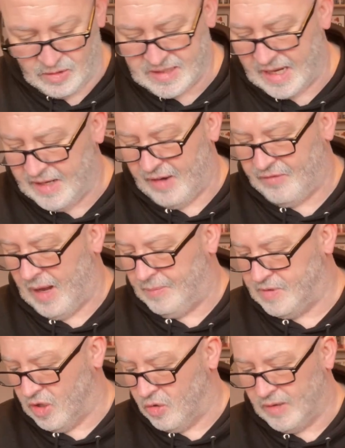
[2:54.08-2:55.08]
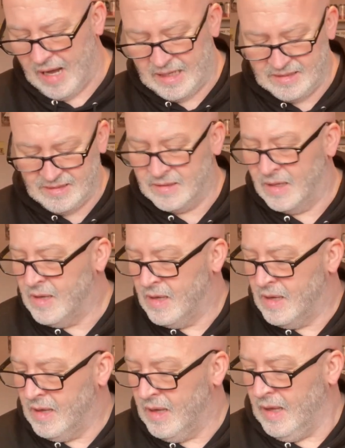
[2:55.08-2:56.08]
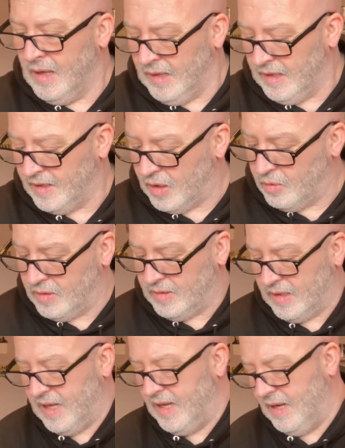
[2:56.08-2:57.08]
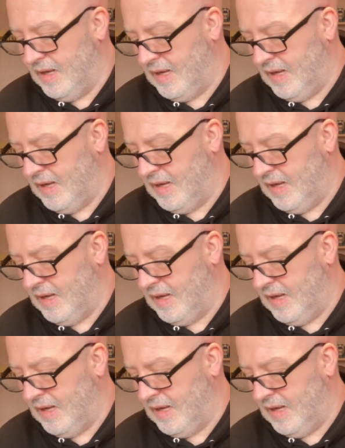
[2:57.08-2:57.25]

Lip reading: I say it every episode, guys. You know, the